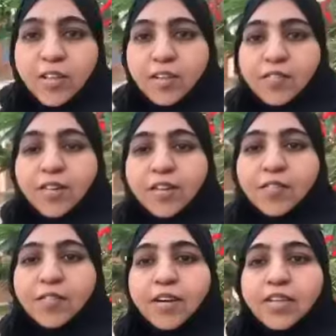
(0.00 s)
evening,
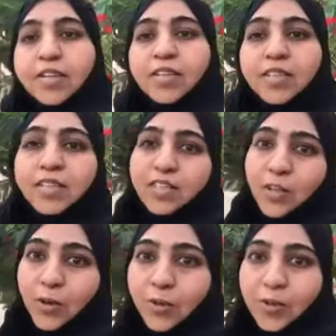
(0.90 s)
friends.
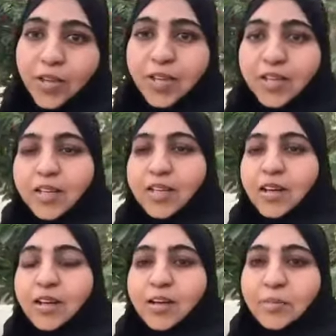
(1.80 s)
So today
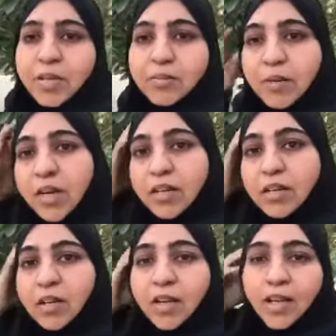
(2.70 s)
I am in my
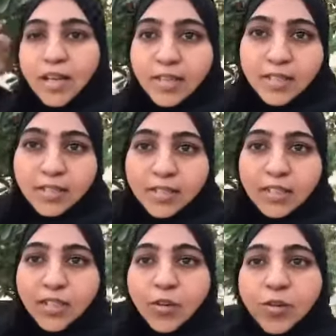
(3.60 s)

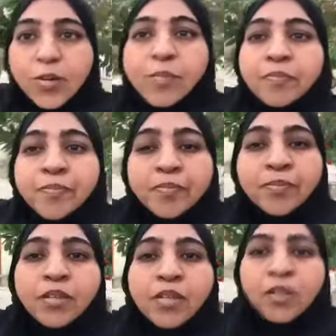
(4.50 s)
sister home.
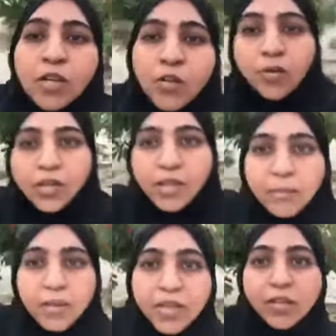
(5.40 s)
We
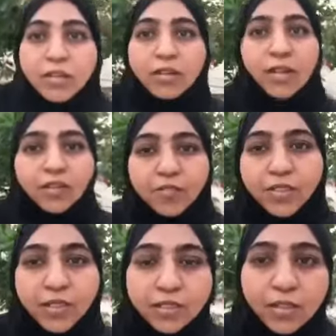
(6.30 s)
come here like
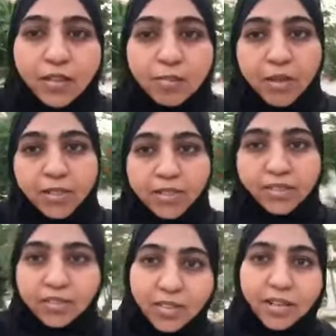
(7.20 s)
visit my
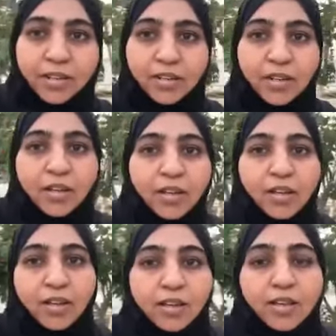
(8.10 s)
sister
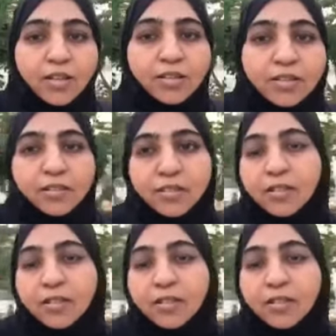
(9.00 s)
and